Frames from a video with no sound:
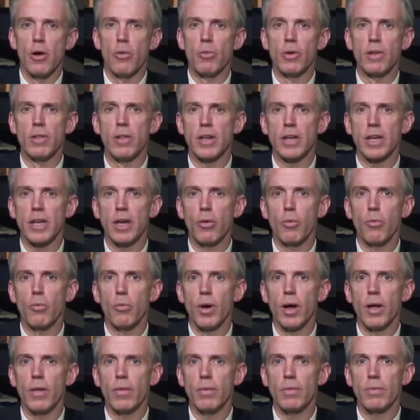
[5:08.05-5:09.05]
We look at
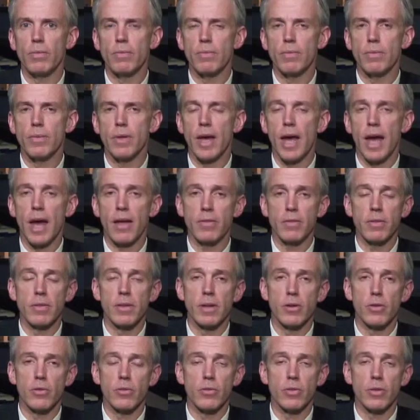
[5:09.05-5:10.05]
what the
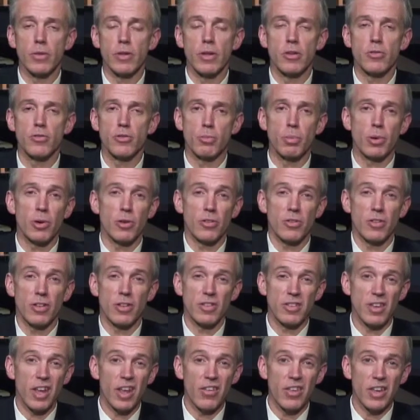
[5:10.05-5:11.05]
athlete or the injured person
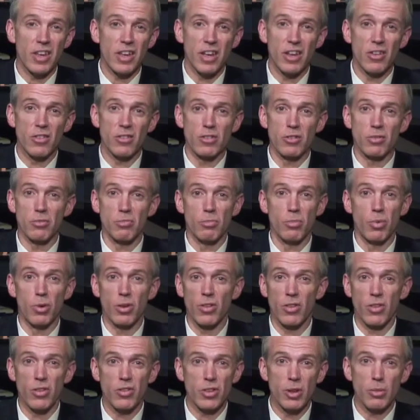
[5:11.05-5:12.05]
is telling us. What
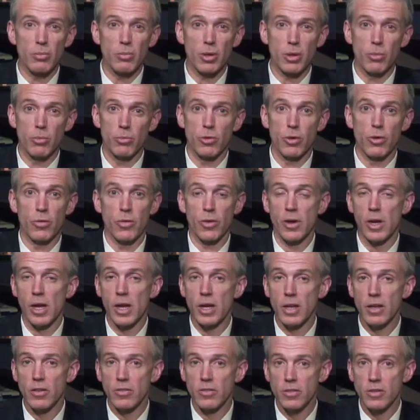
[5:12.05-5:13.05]
are their symptoms? Are their
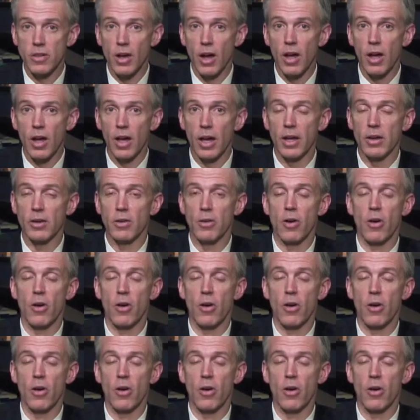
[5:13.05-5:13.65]
headaches gone?